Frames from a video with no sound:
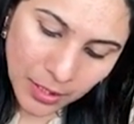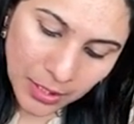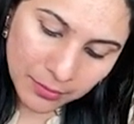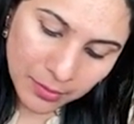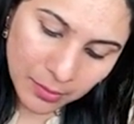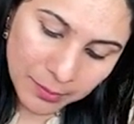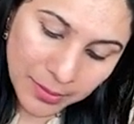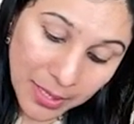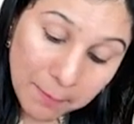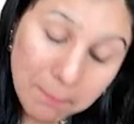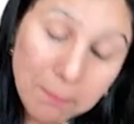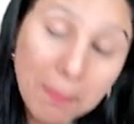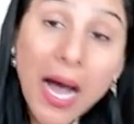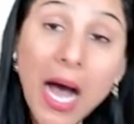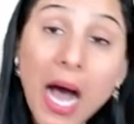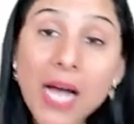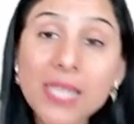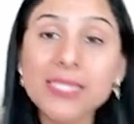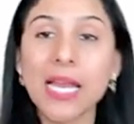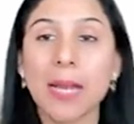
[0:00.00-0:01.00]
it will be a
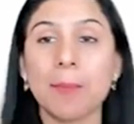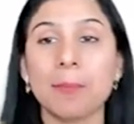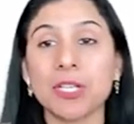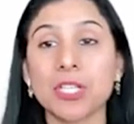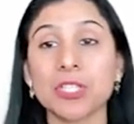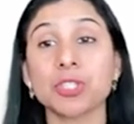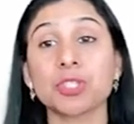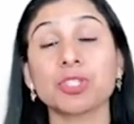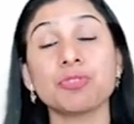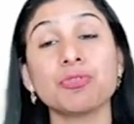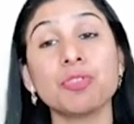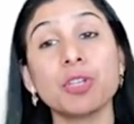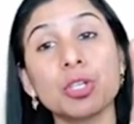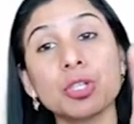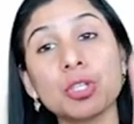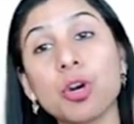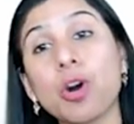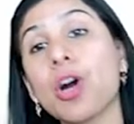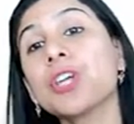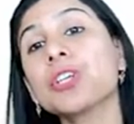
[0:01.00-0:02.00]
masked hypertension you will
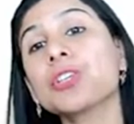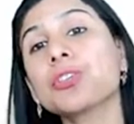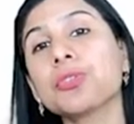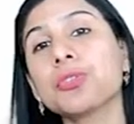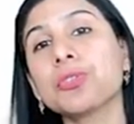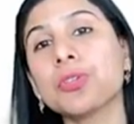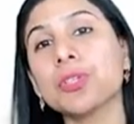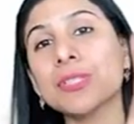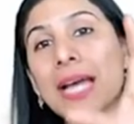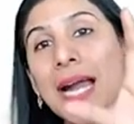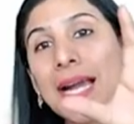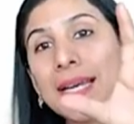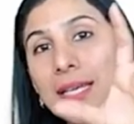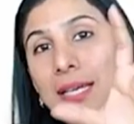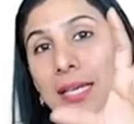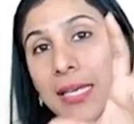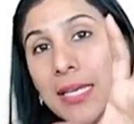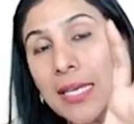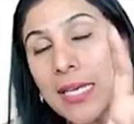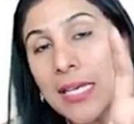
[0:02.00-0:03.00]
not know that
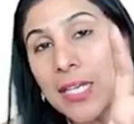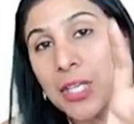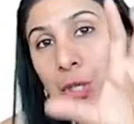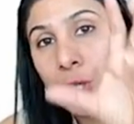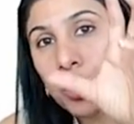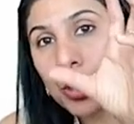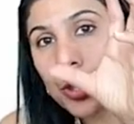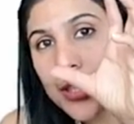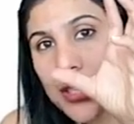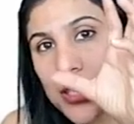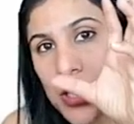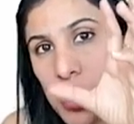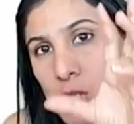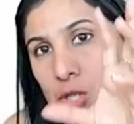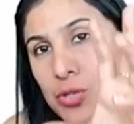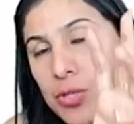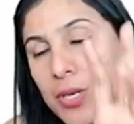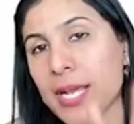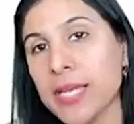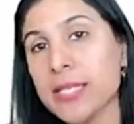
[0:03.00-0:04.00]
you know the
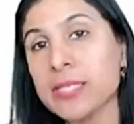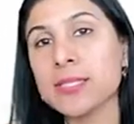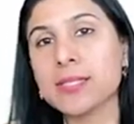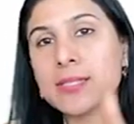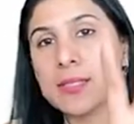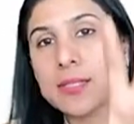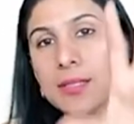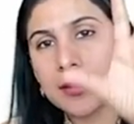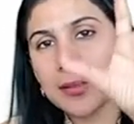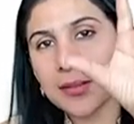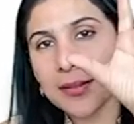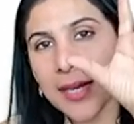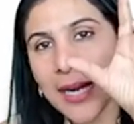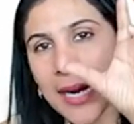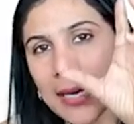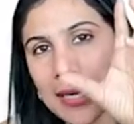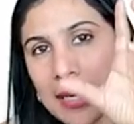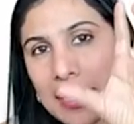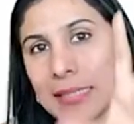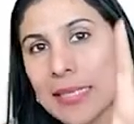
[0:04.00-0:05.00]
stress
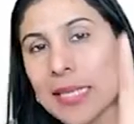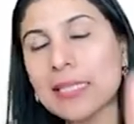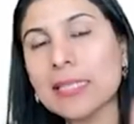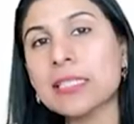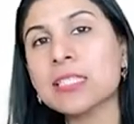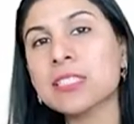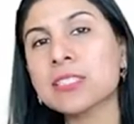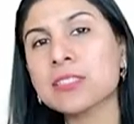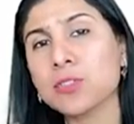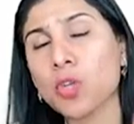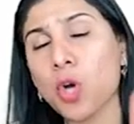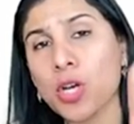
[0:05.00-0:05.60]
adrenaline is